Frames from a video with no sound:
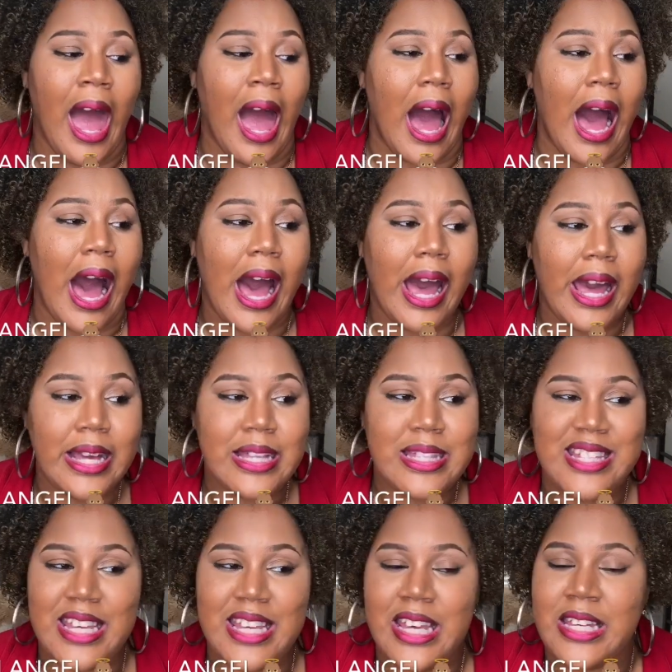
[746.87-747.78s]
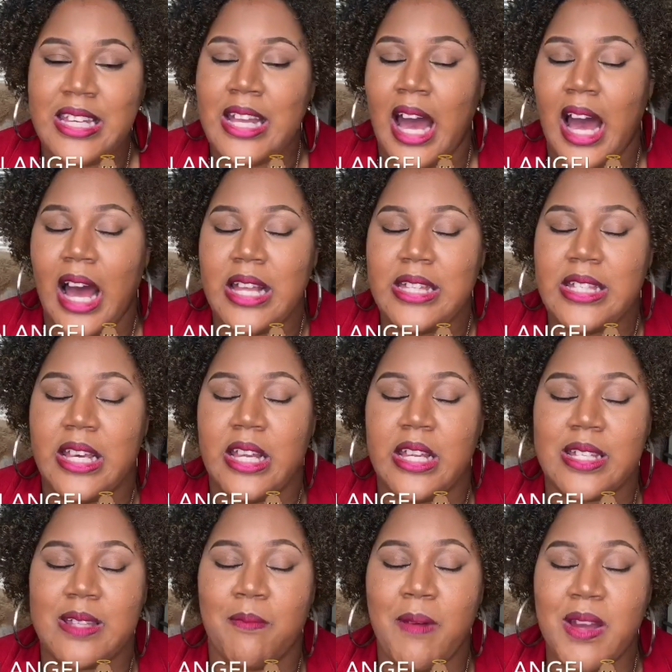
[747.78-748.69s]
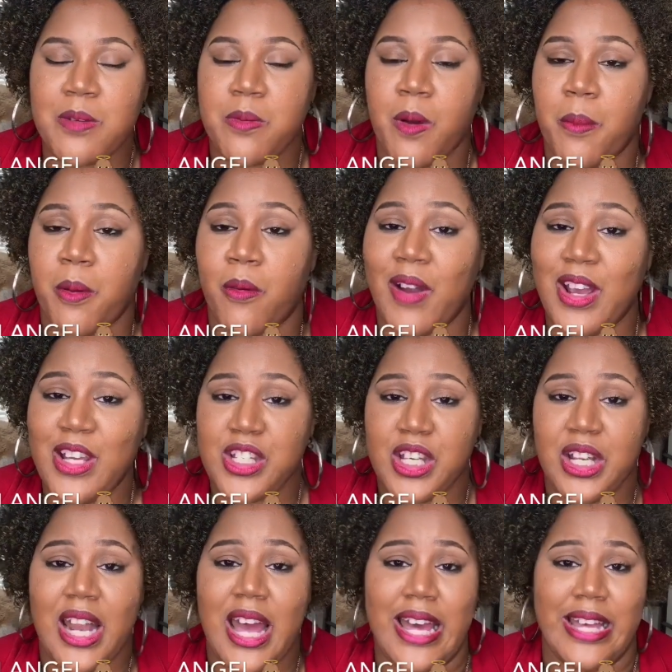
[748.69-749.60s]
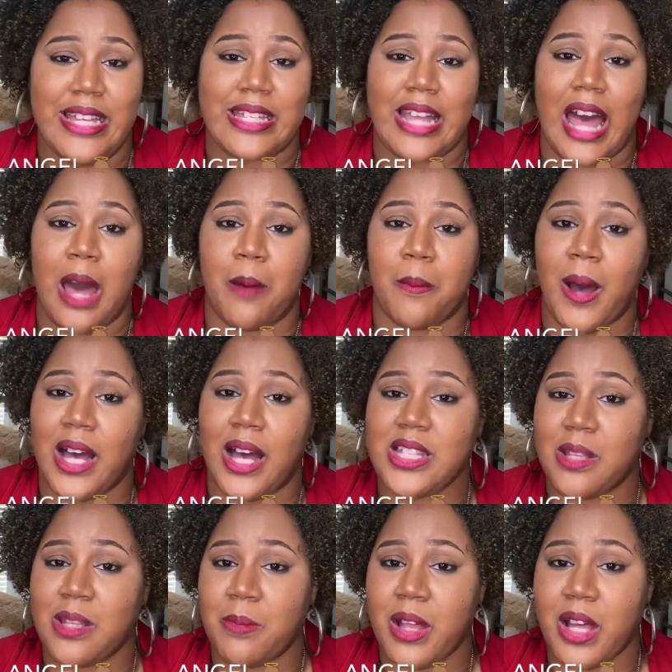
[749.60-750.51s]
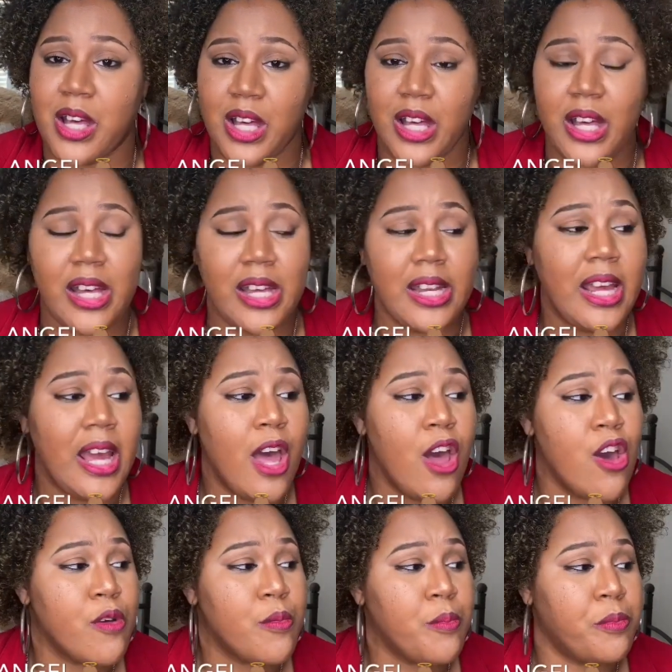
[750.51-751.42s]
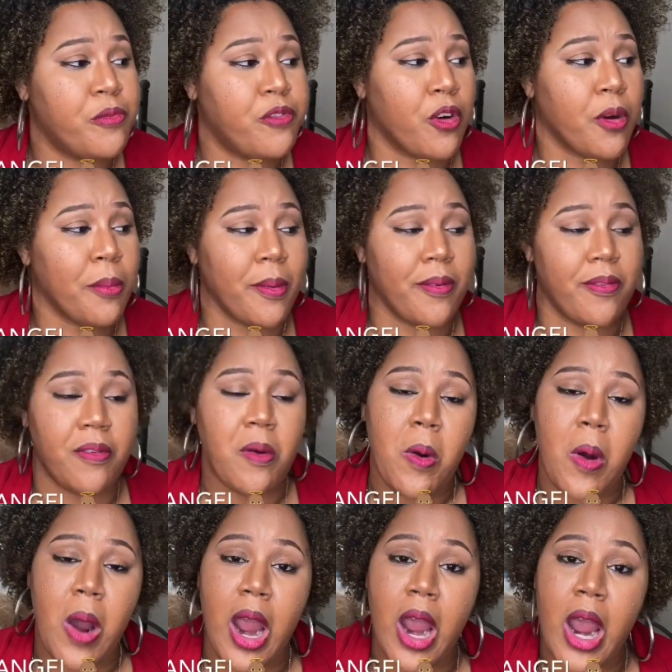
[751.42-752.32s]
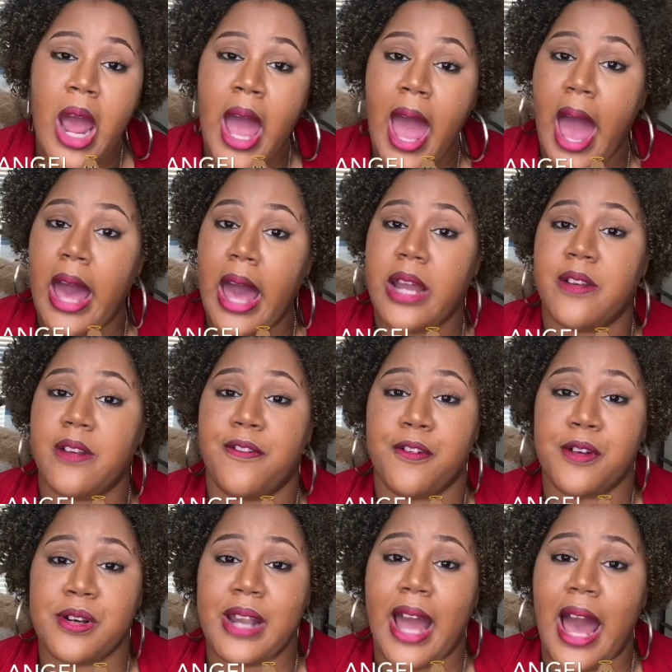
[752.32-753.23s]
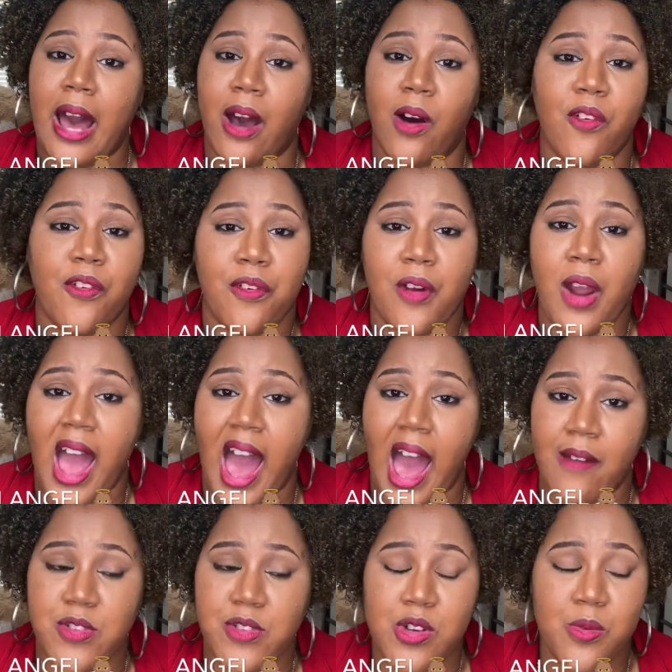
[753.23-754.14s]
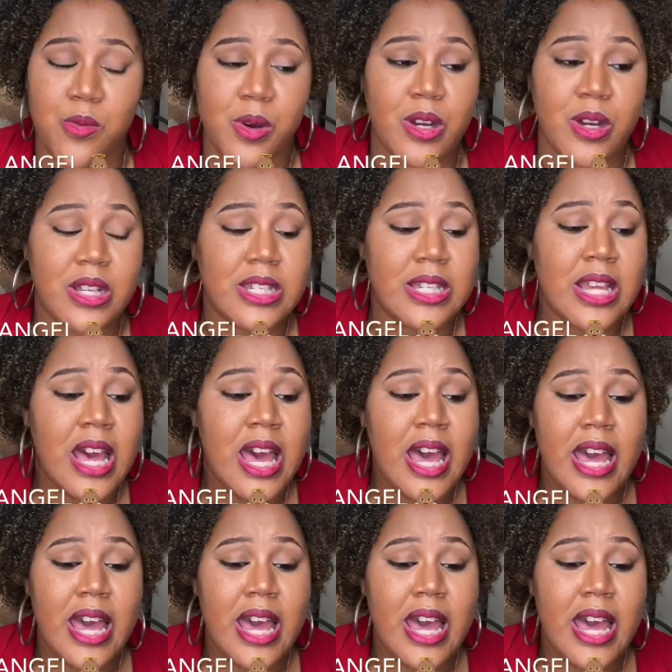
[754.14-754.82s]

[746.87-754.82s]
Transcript: I did as much preparation as I possibly could for before and for now, for afterwards.